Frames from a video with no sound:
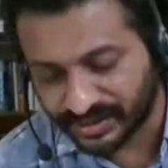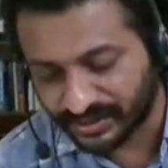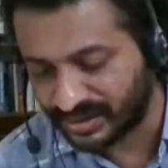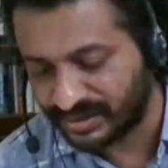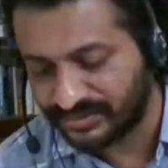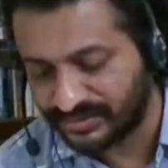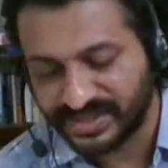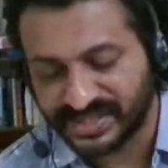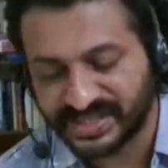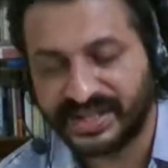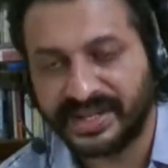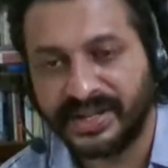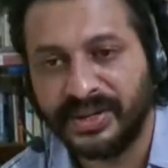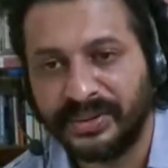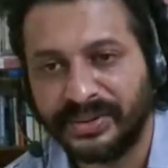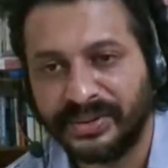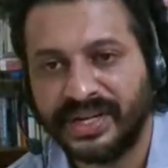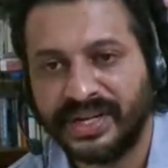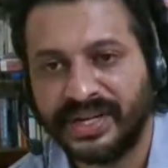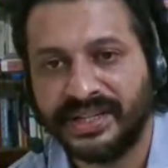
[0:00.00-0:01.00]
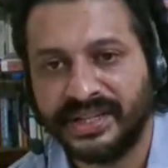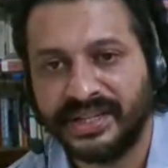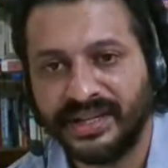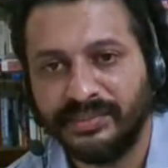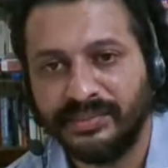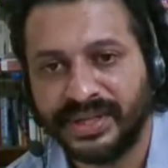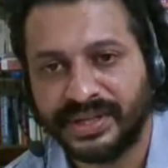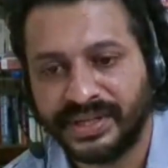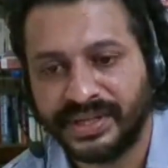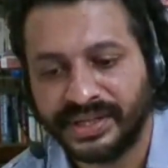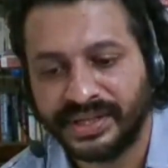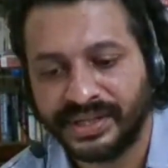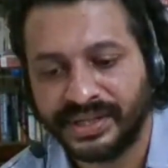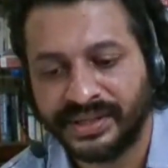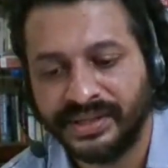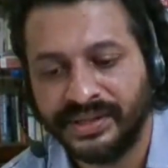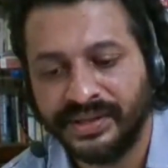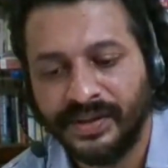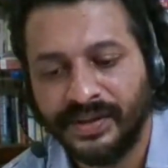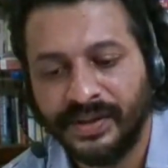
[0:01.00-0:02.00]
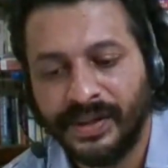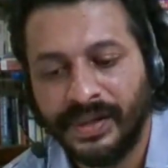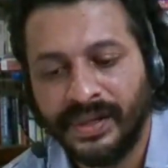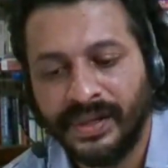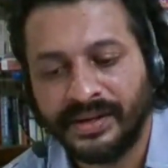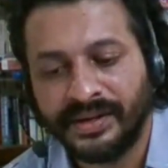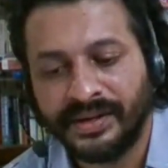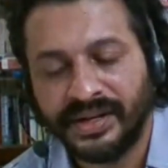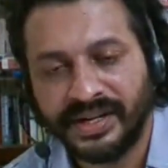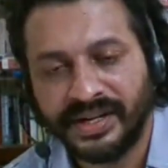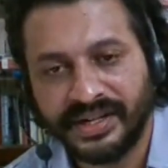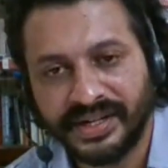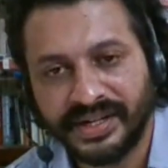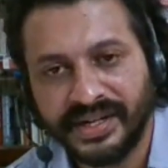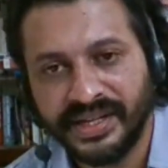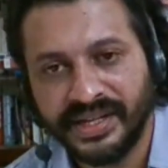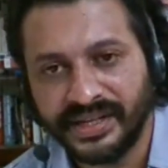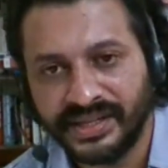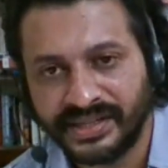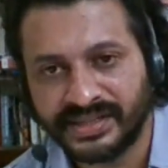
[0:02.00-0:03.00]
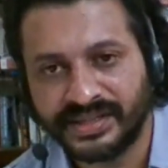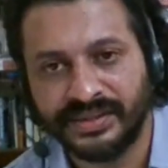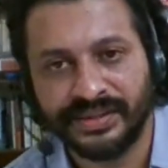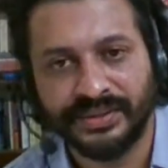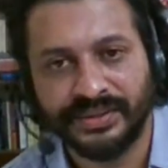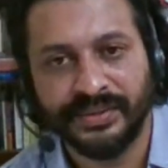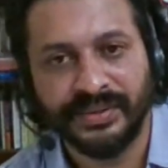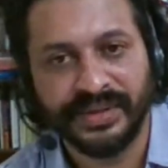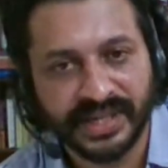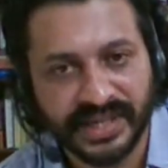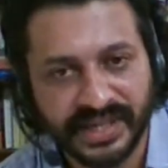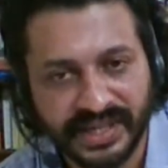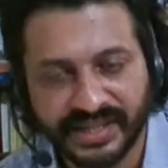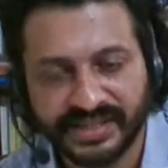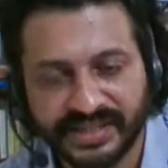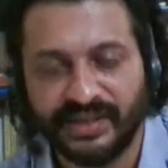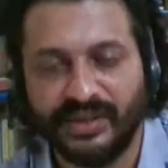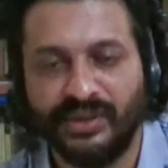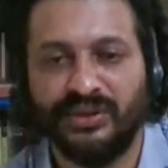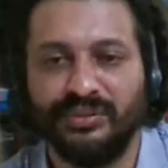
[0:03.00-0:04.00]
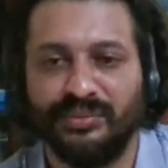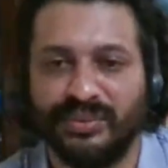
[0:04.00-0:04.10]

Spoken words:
of a sudden or anything, but in 100 years or 200 years, a long